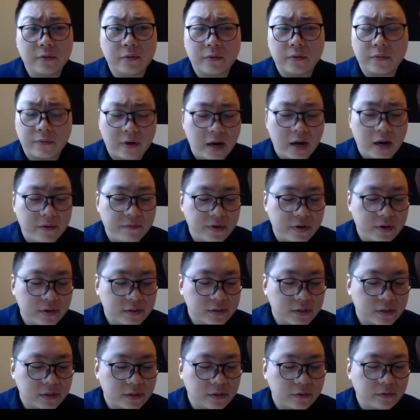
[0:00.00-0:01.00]
5
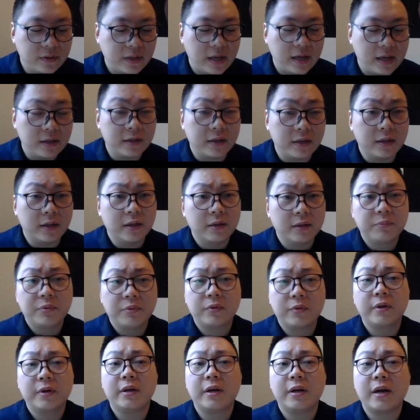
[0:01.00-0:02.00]
years ago that the
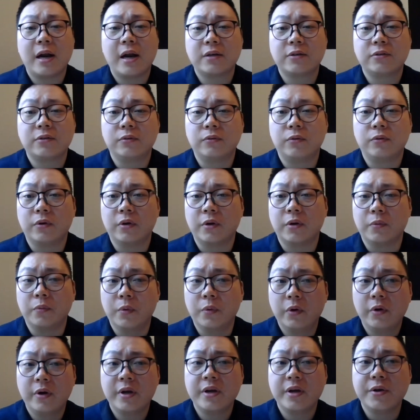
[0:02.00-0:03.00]
liberal international order
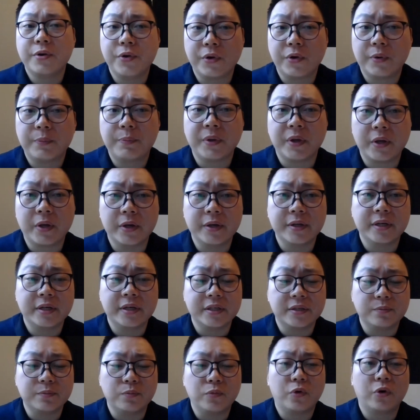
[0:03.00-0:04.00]
will endure because it
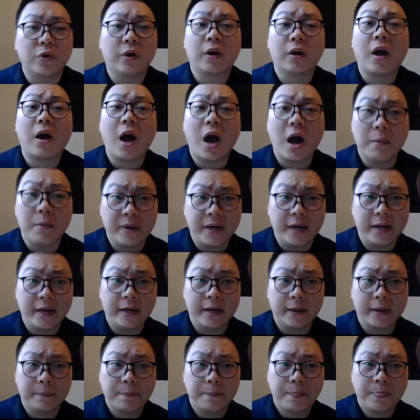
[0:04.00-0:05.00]
is more
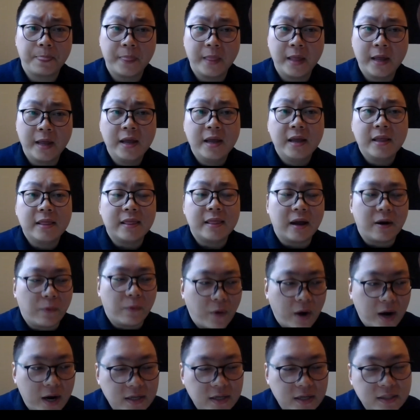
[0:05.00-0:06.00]
accommodating. That
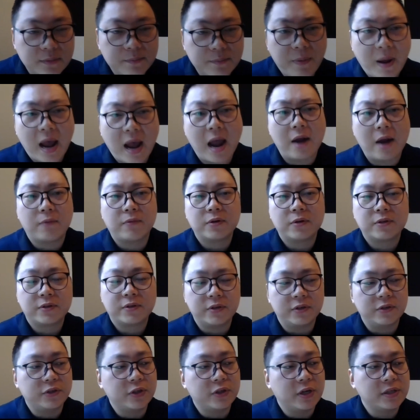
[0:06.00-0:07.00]
rising powers
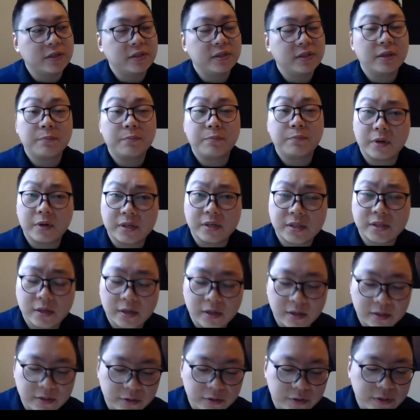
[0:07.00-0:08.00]
such as the BRICS
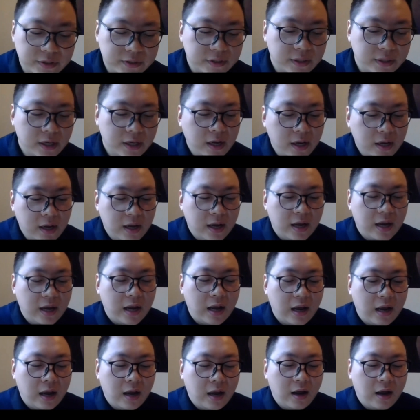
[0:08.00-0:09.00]
countries
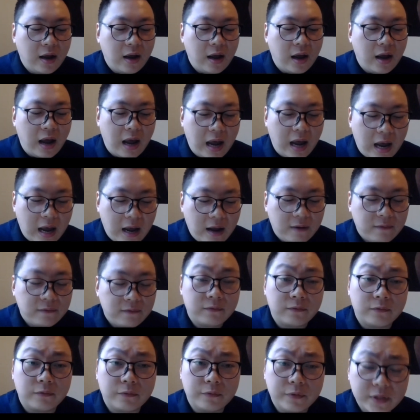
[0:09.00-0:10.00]
have
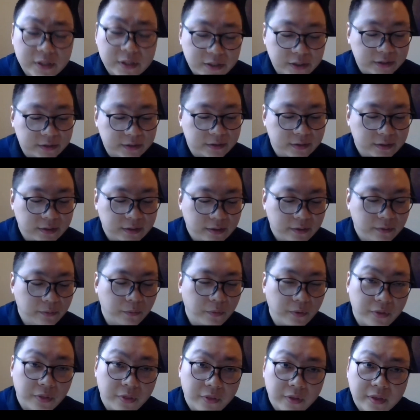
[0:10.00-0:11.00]
risen
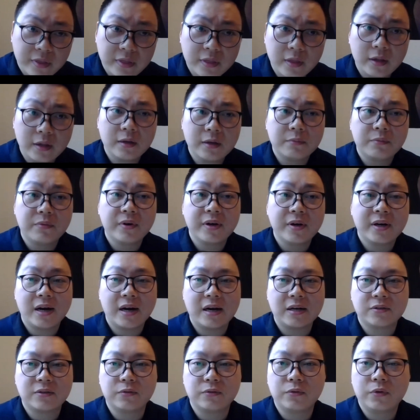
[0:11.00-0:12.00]
within the liberal
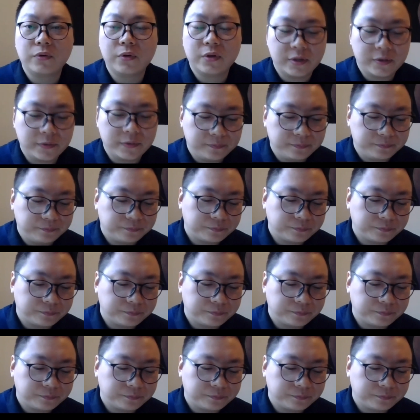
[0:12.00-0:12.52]
international order,